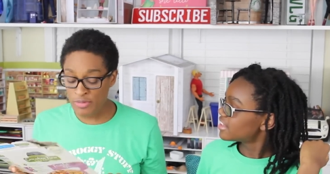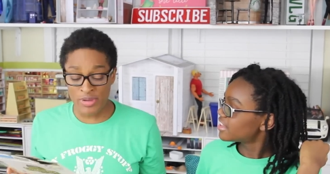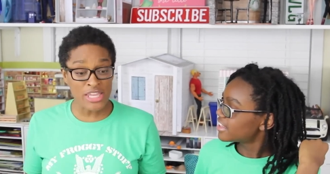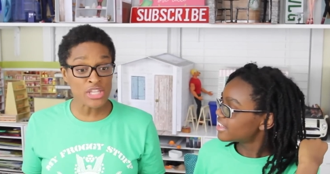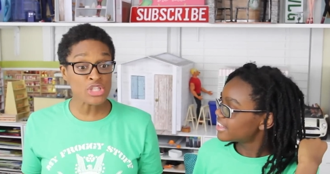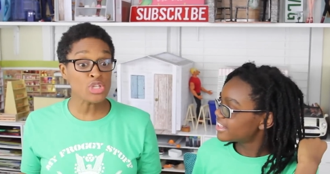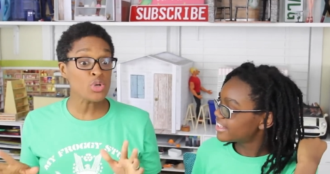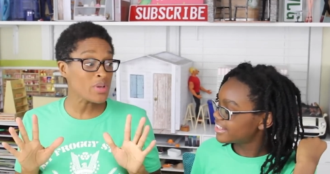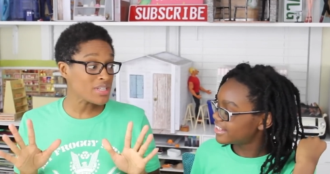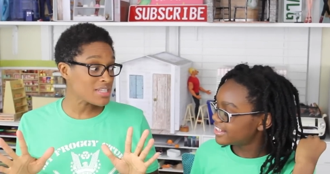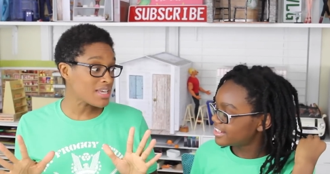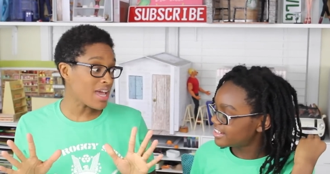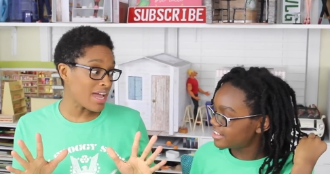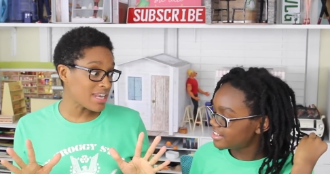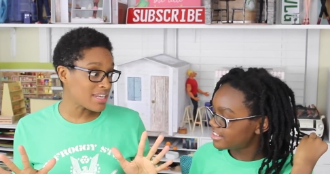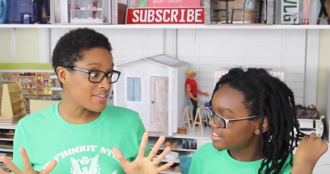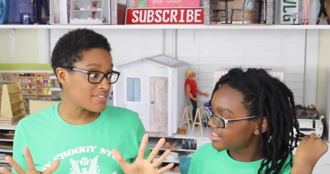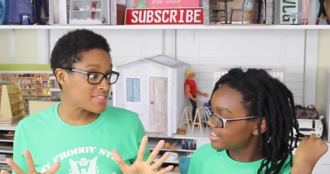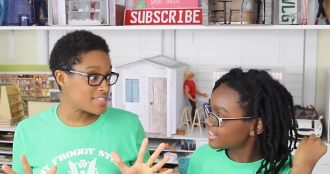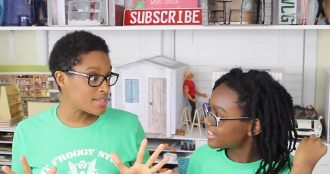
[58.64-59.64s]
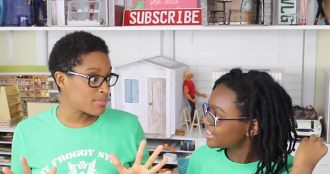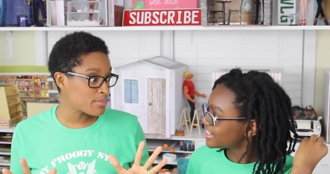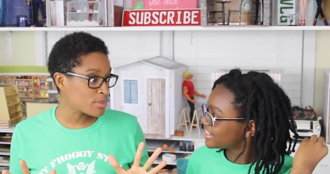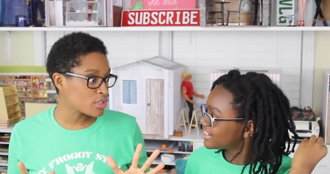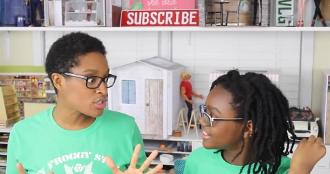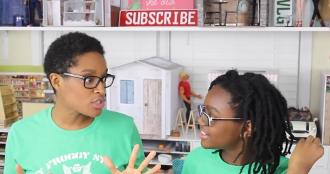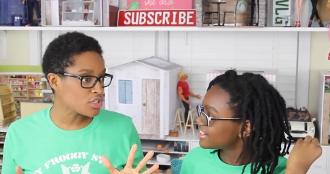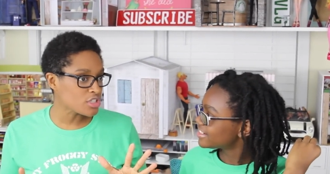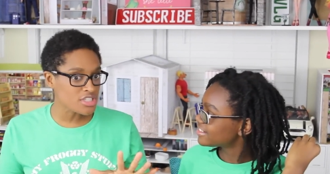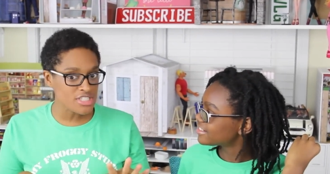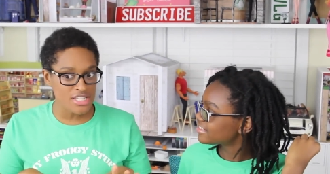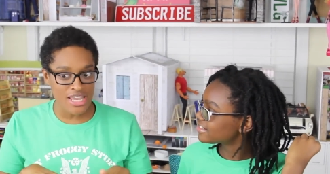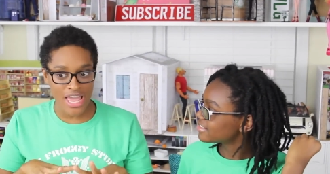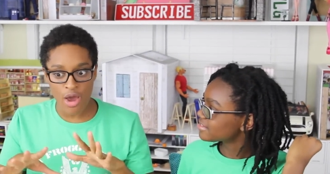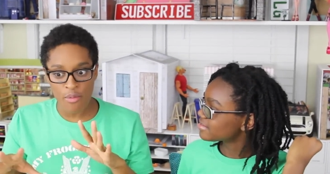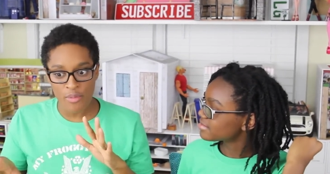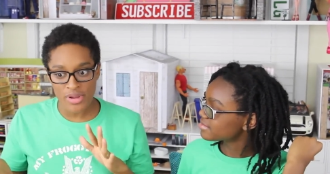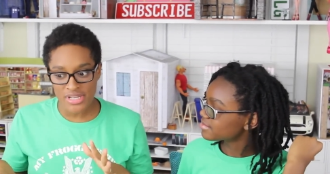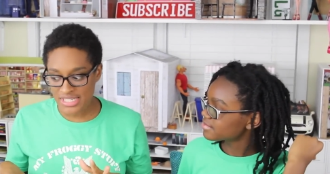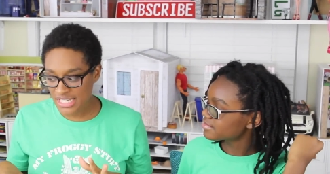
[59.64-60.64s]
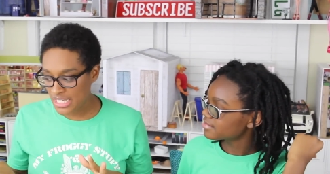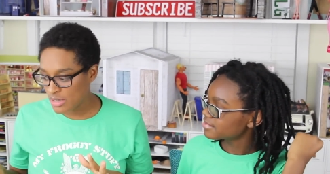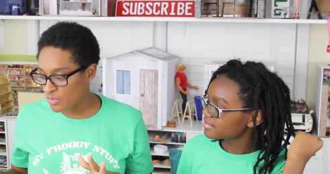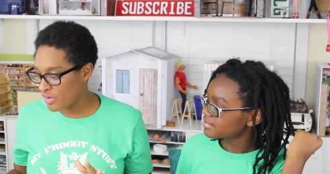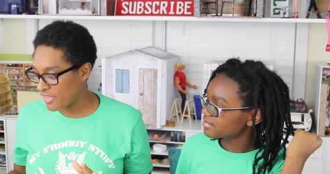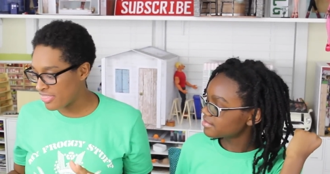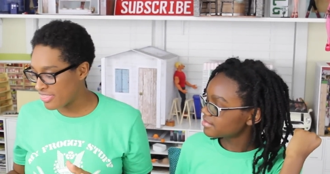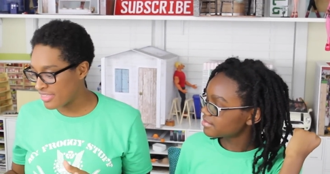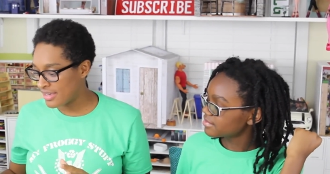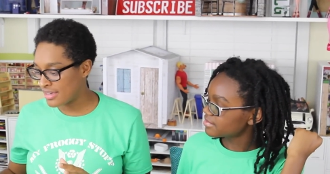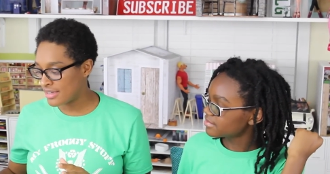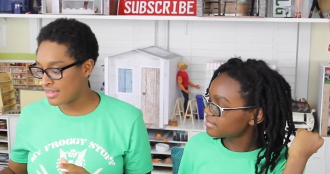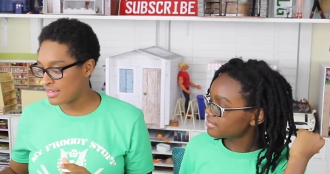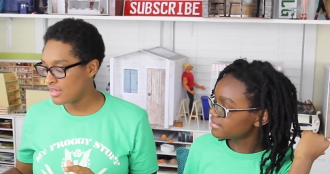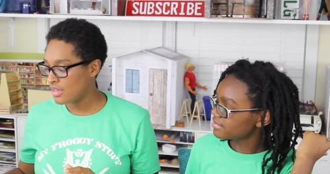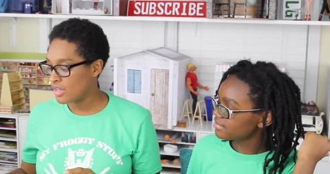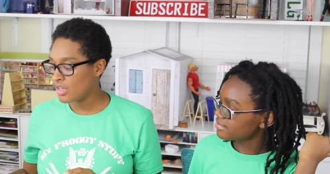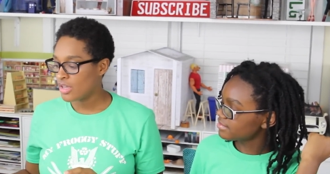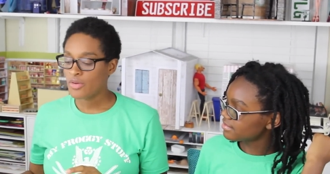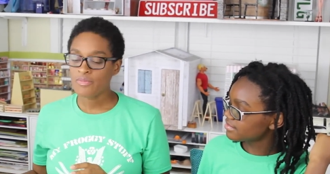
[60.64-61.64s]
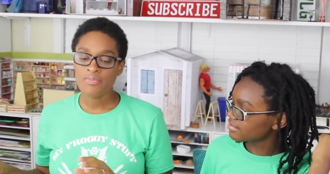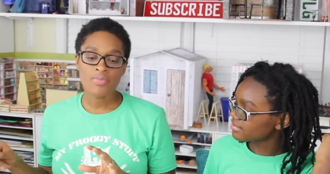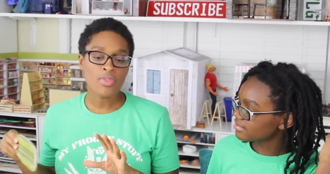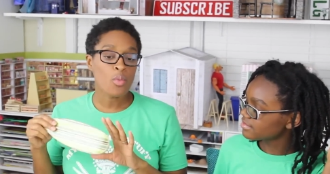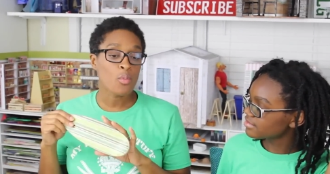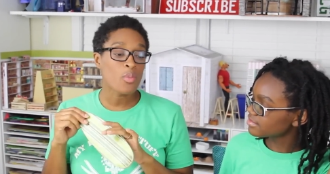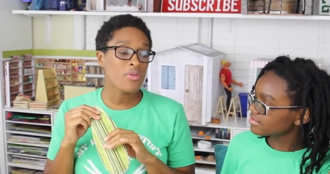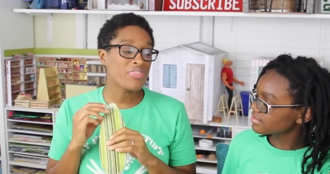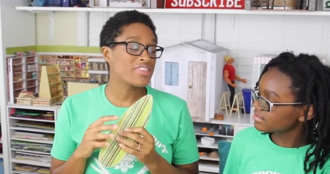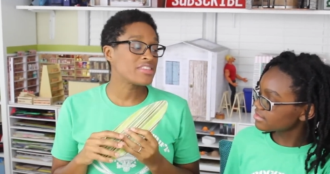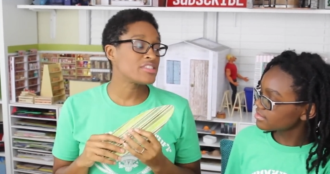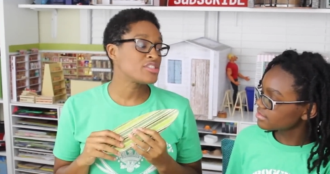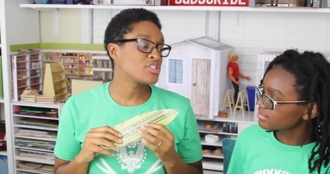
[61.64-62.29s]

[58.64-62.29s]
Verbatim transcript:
Speaker 1: and we can do it kind of similar to how we did with the with the